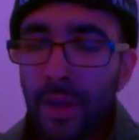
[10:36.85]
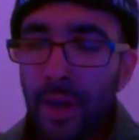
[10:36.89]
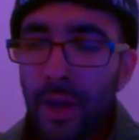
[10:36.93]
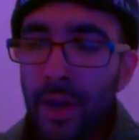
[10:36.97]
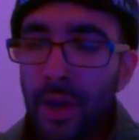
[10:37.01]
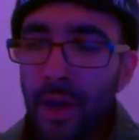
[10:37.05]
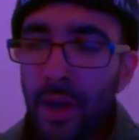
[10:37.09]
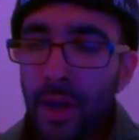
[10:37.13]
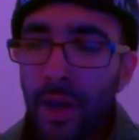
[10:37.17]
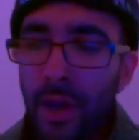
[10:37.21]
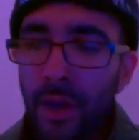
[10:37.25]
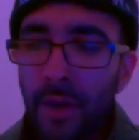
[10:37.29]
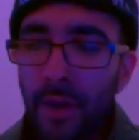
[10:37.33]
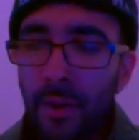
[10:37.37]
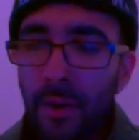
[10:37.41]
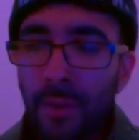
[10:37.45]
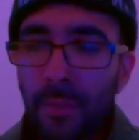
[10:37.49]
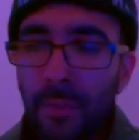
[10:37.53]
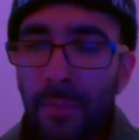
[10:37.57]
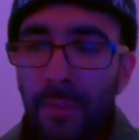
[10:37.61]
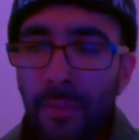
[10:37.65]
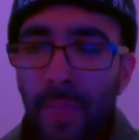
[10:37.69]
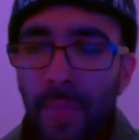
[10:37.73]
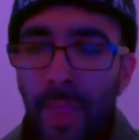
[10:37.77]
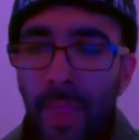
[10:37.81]

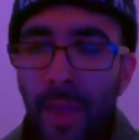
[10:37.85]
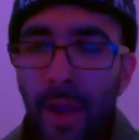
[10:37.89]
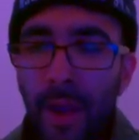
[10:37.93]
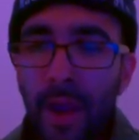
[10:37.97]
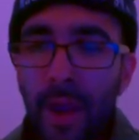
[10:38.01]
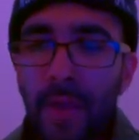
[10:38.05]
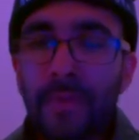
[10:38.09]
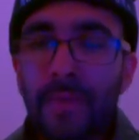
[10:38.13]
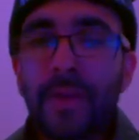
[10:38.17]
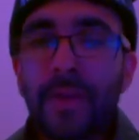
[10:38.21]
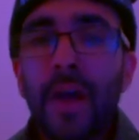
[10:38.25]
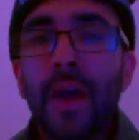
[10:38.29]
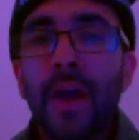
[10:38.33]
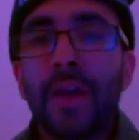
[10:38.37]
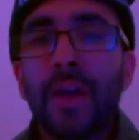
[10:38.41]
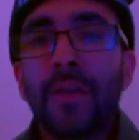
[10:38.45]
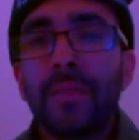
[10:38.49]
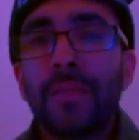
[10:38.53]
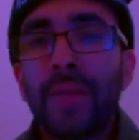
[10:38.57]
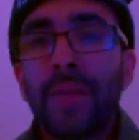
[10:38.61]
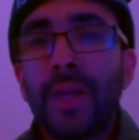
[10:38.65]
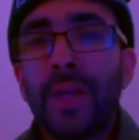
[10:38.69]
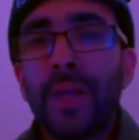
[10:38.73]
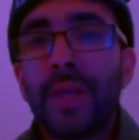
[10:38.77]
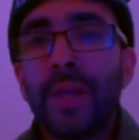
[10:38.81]
I've kind
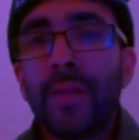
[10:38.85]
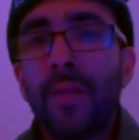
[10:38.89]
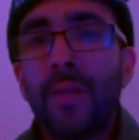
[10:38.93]
of been